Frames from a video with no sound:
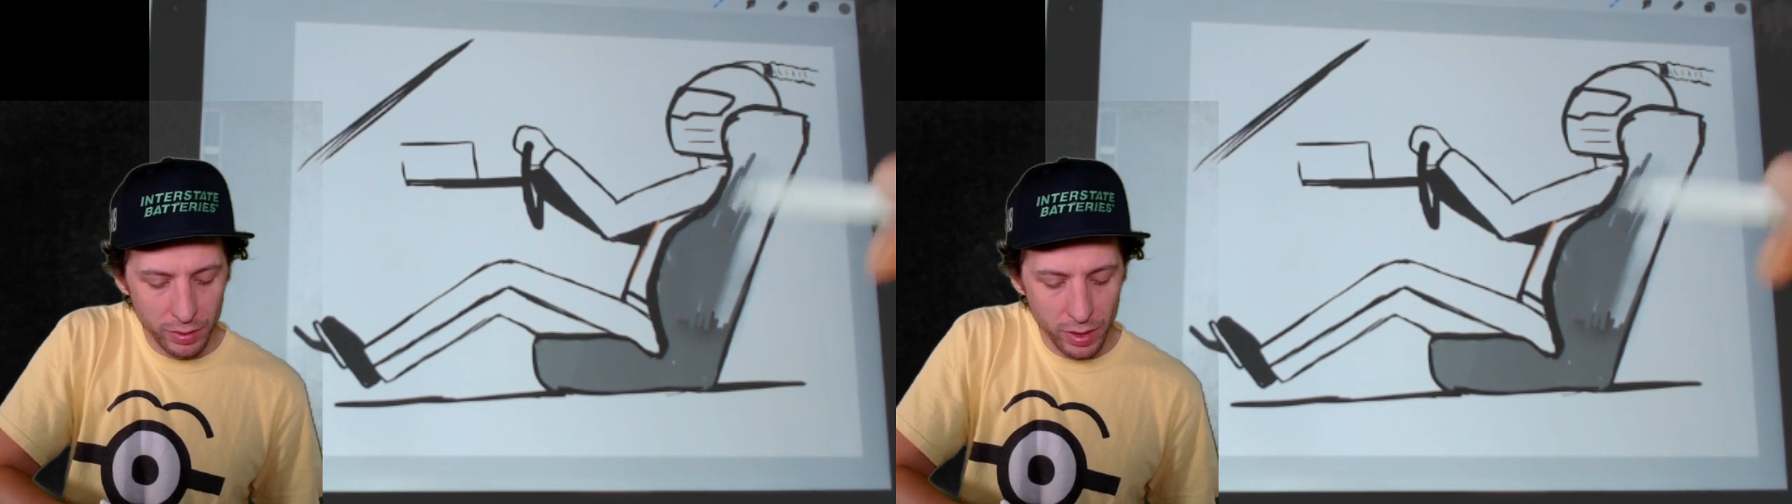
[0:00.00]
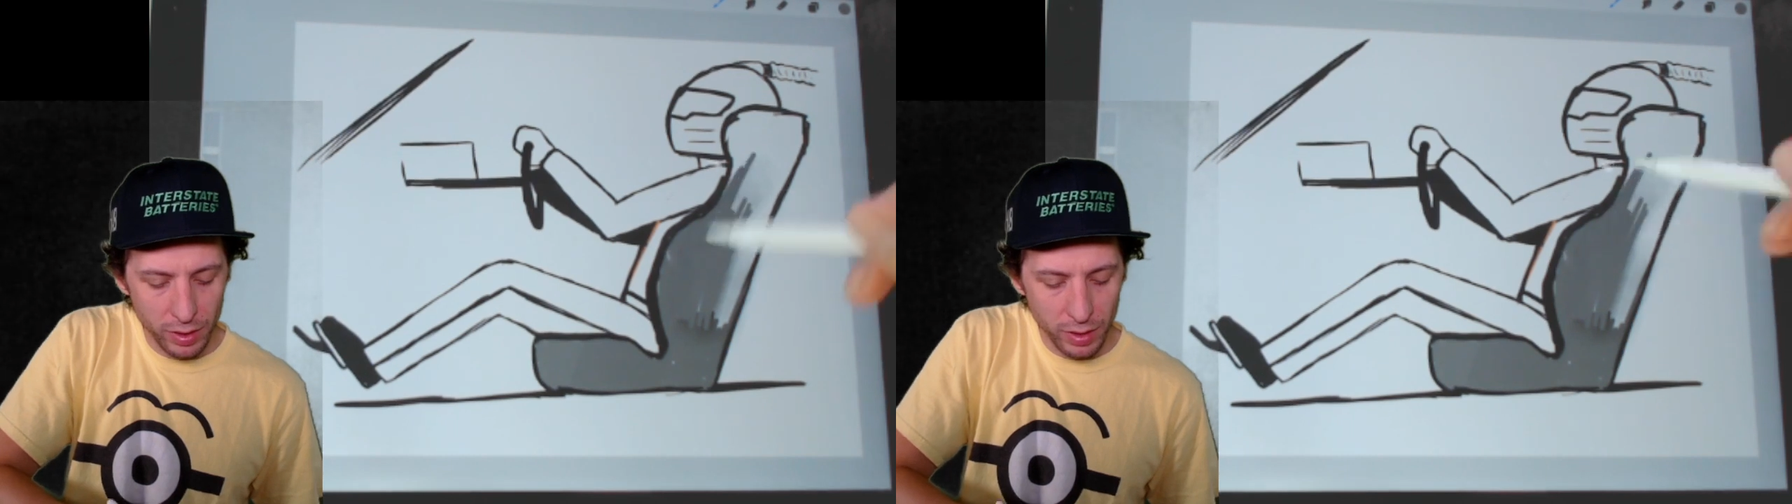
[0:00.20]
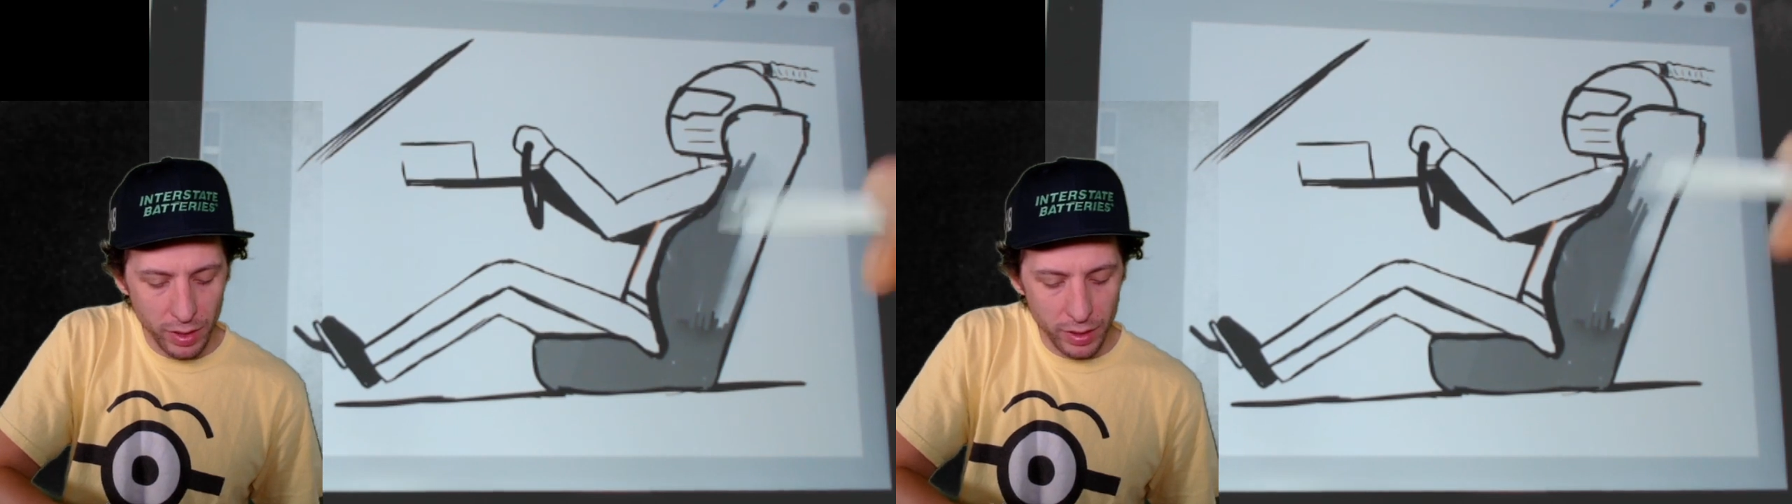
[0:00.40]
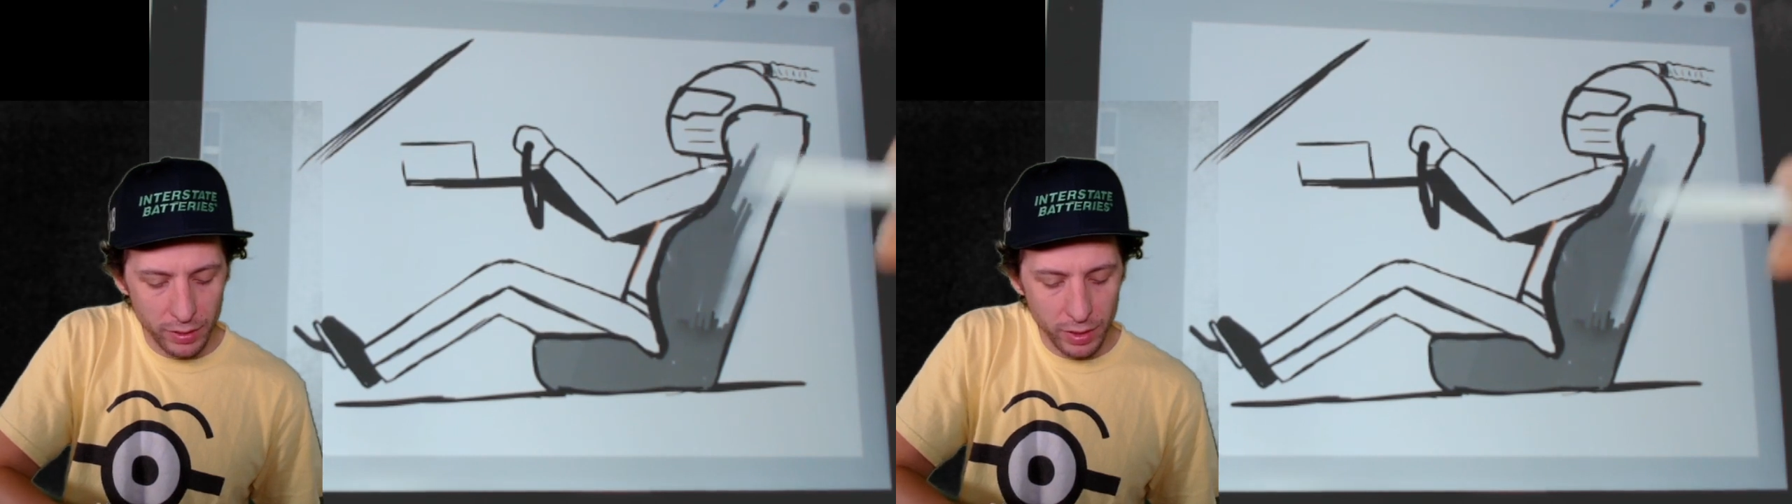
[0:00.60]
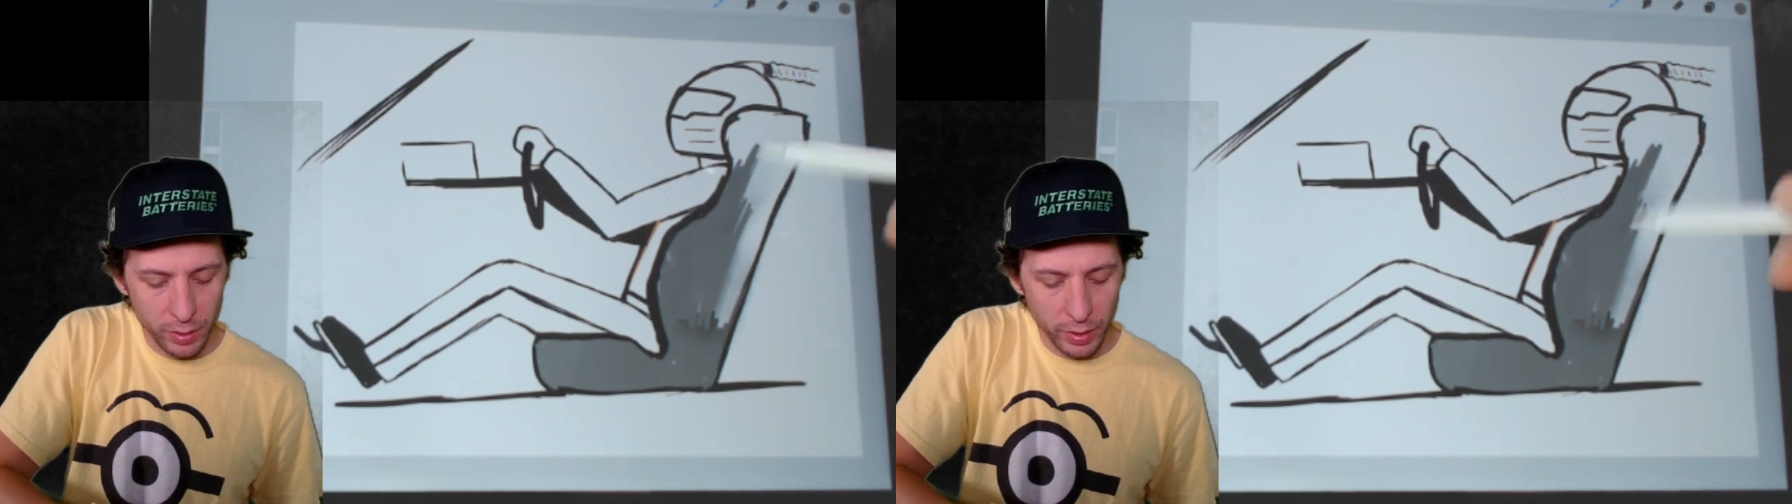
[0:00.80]
Alright,
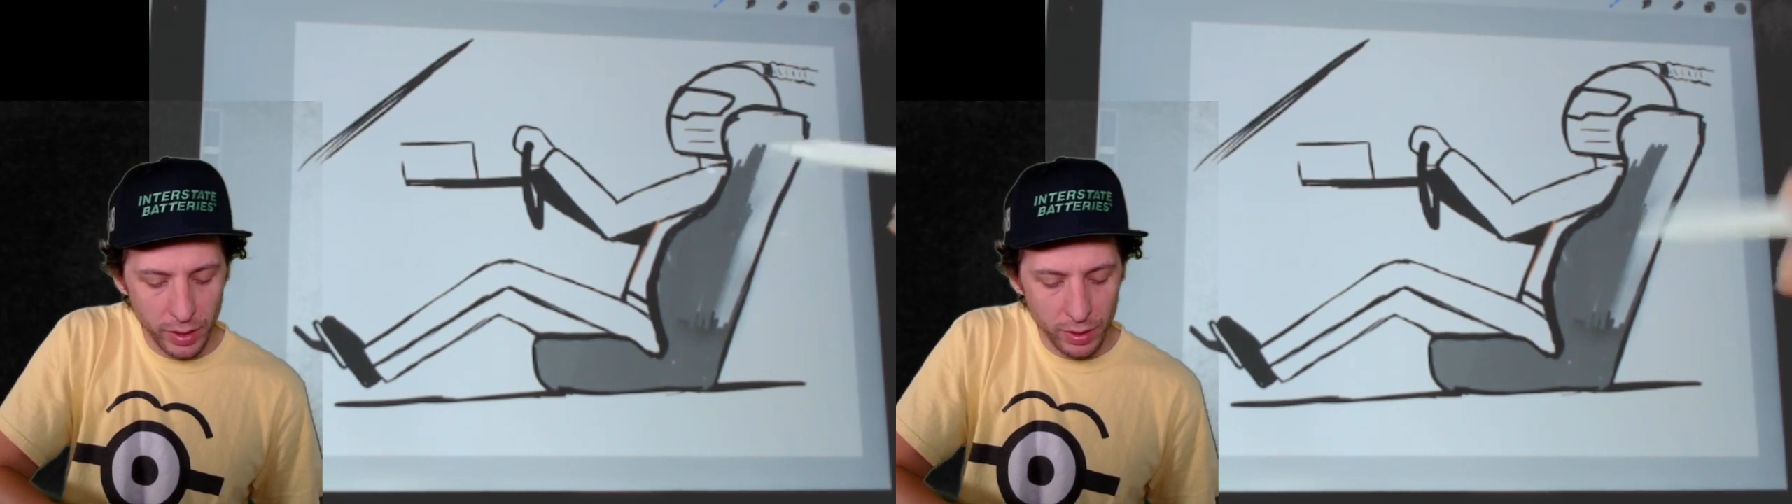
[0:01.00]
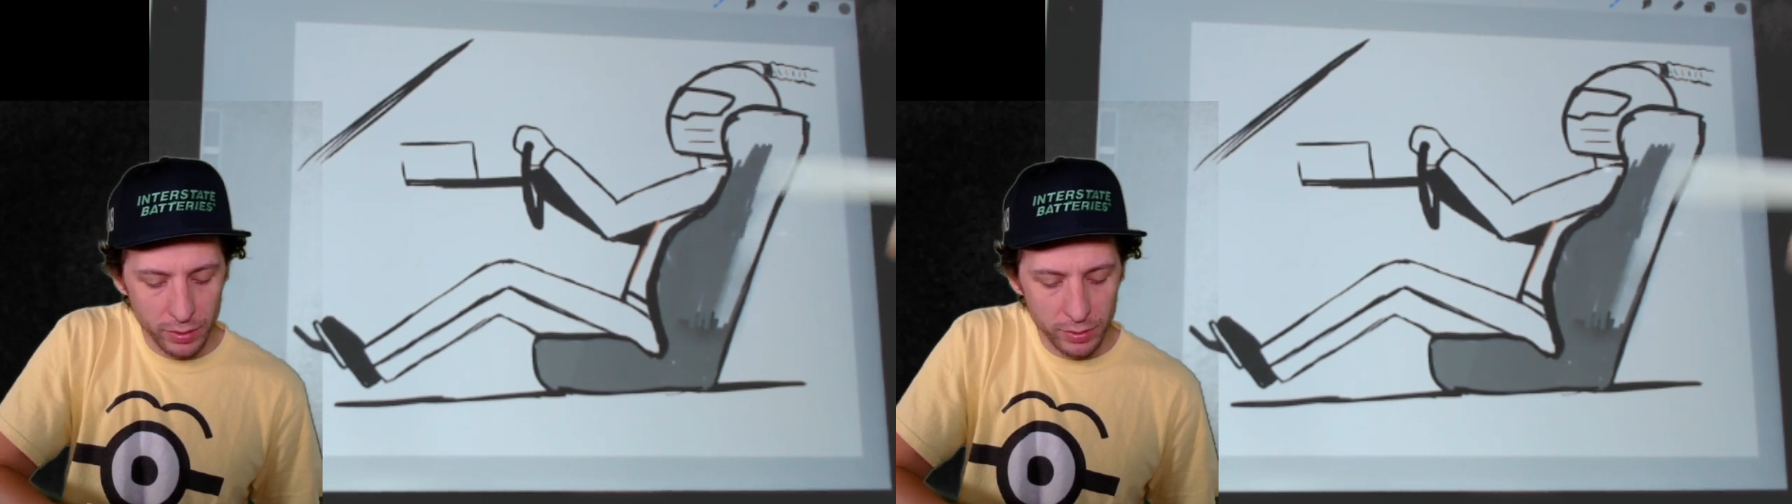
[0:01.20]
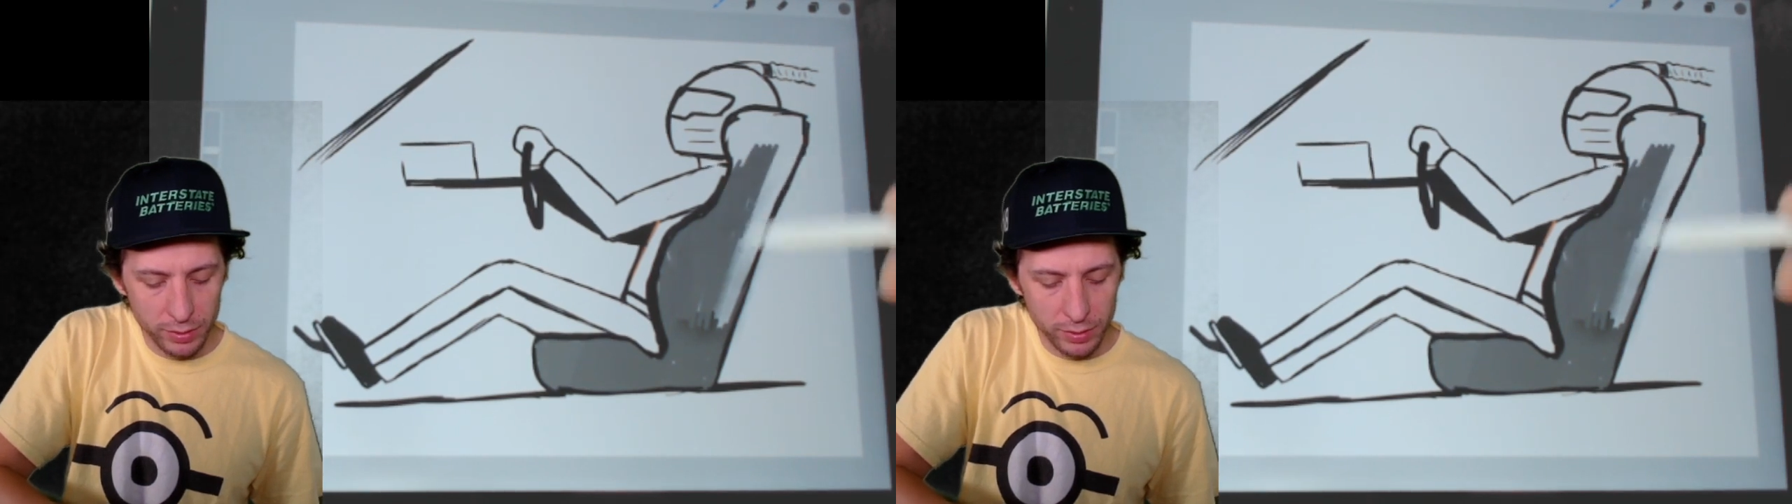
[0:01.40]
there we go.